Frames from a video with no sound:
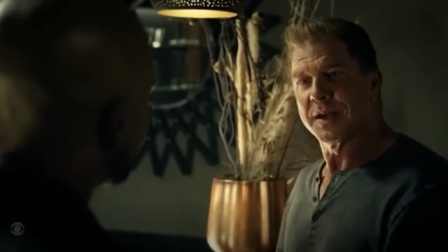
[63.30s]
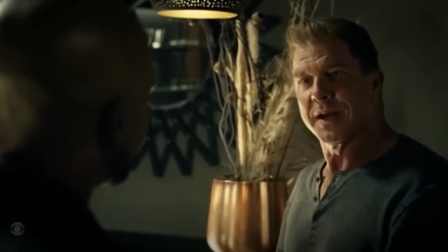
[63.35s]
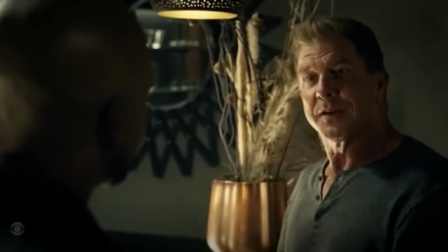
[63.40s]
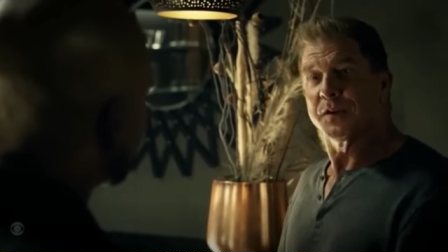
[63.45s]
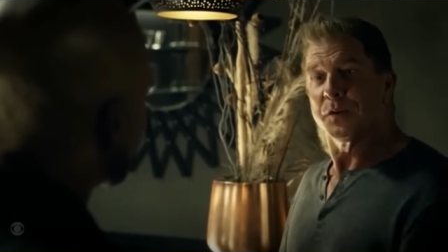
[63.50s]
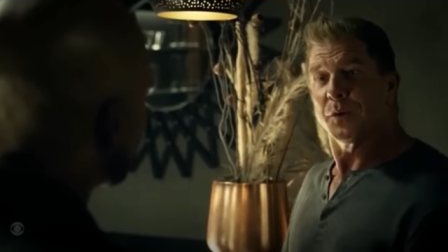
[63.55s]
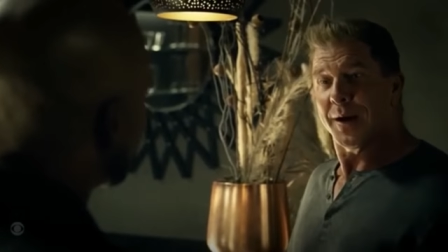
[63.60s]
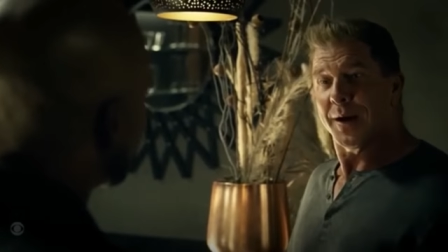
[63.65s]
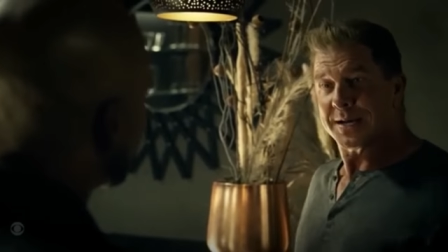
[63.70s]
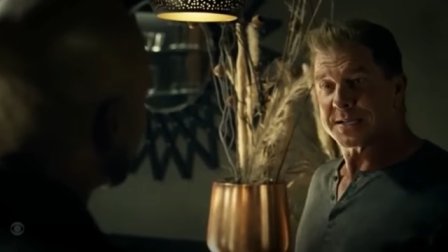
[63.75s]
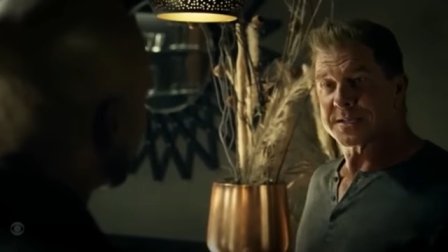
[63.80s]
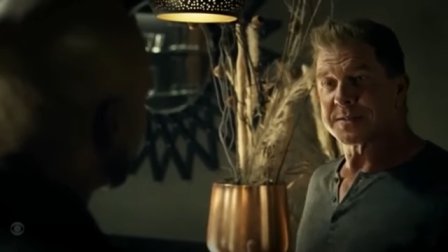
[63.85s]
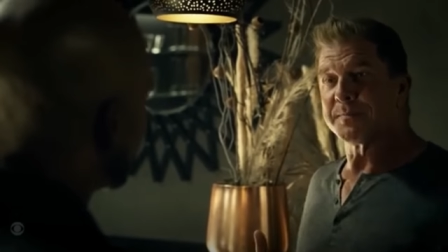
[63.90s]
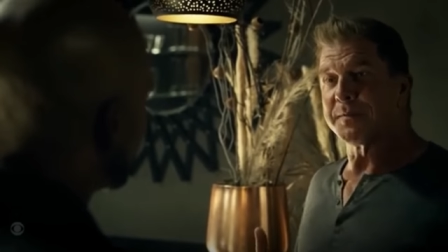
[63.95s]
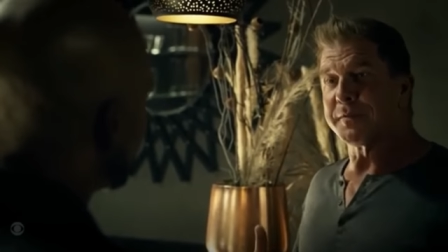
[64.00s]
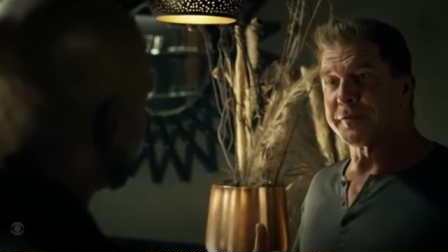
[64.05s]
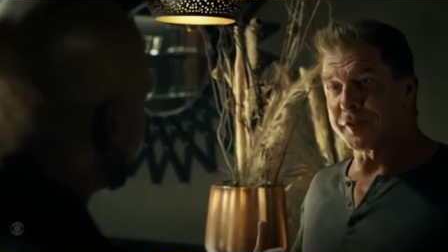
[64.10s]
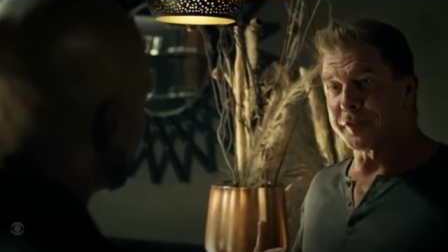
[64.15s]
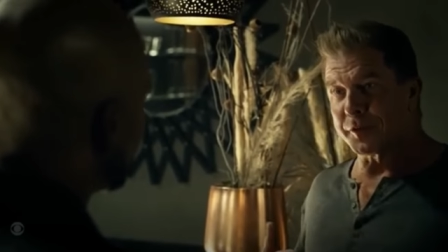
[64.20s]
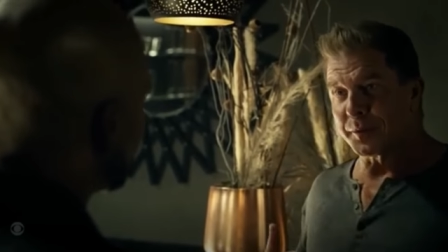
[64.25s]
Are you asking
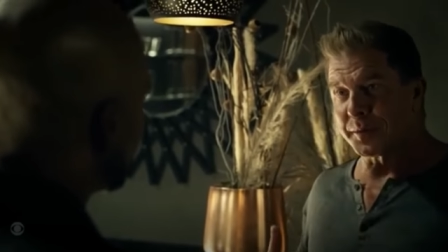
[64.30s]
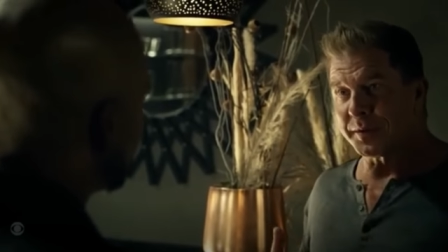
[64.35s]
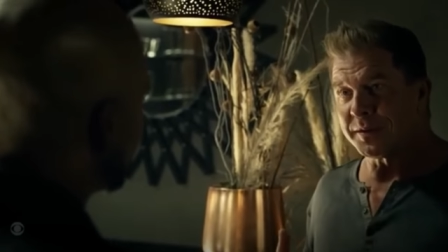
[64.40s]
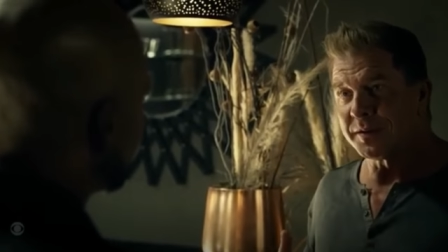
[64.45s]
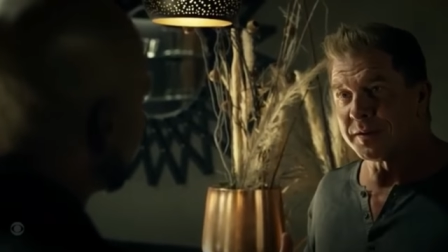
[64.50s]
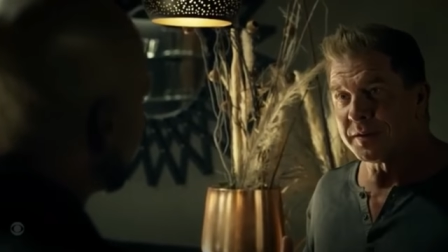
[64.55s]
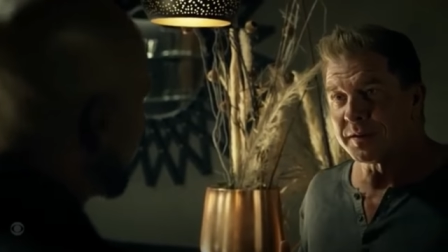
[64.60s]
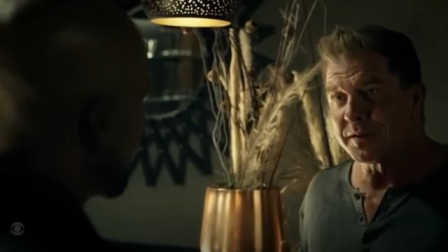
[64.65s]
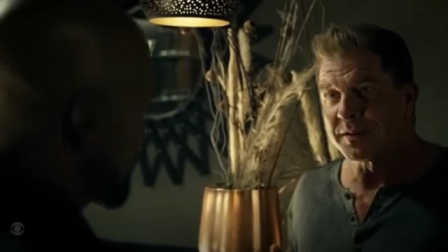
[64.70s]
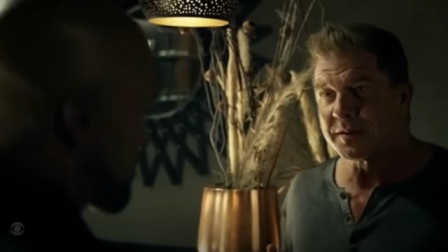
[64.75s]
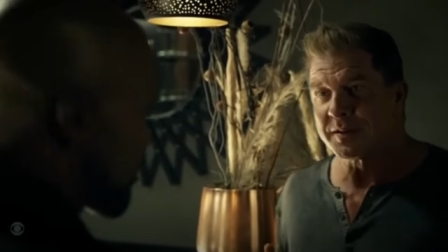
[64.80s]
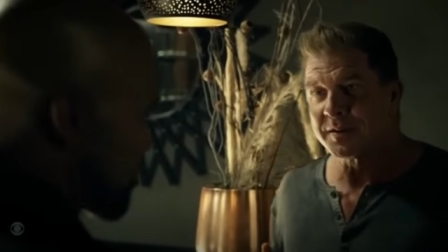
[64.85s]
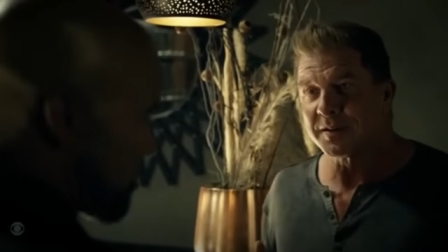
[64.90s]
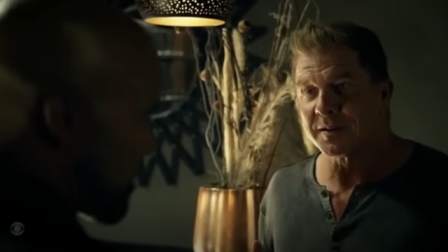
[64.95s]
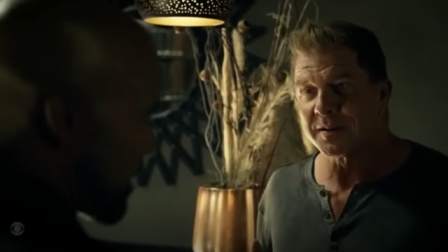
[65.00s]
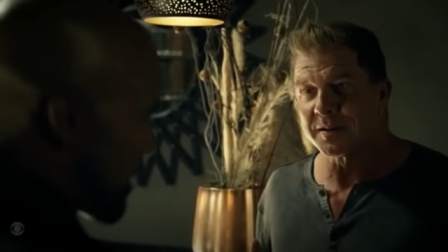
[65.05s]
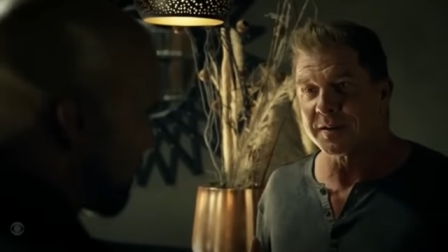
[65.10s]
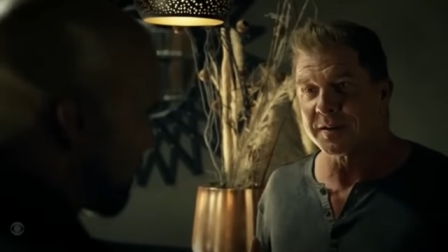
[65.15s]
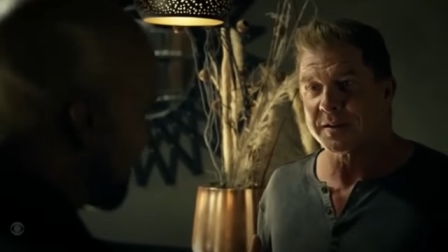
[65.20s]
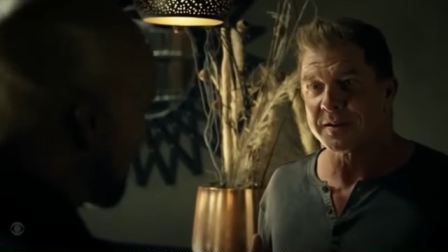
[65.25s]
me for real?
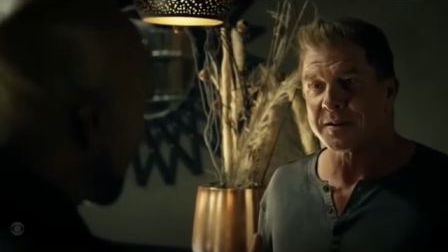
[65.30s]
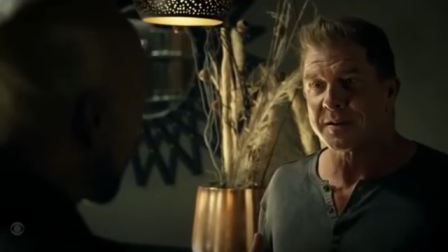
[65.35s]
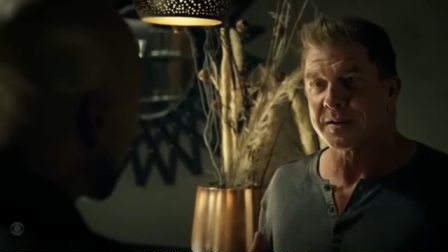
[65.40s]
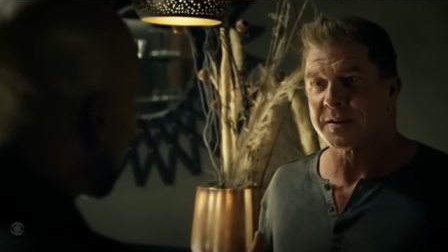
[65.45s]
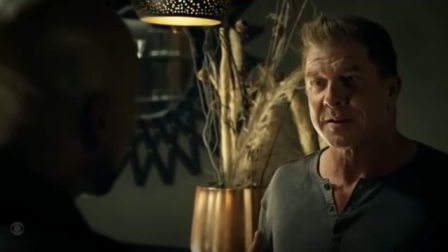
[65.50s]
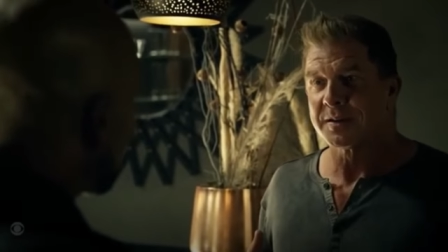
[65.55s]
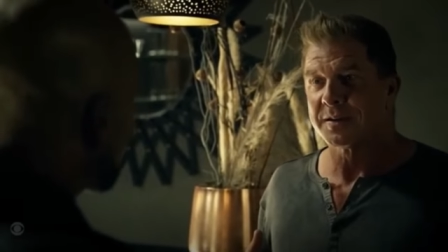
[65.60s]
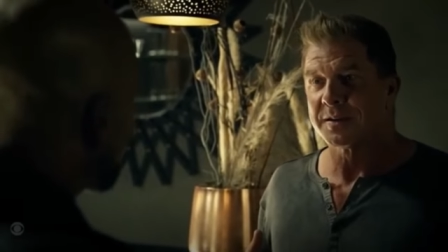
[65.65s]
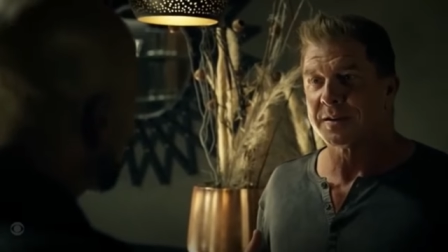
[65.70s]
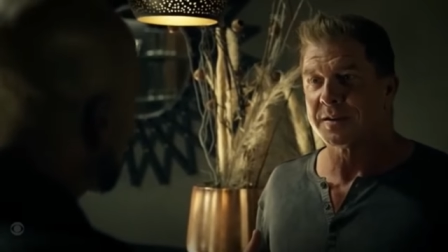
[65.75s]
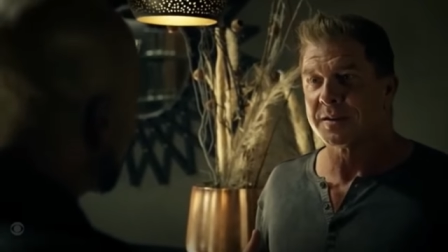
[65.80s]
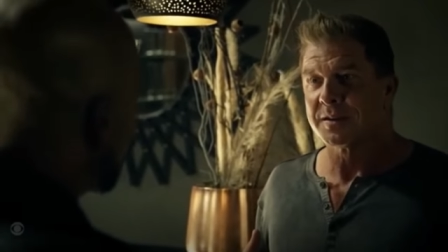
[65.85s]
Assuming everything goes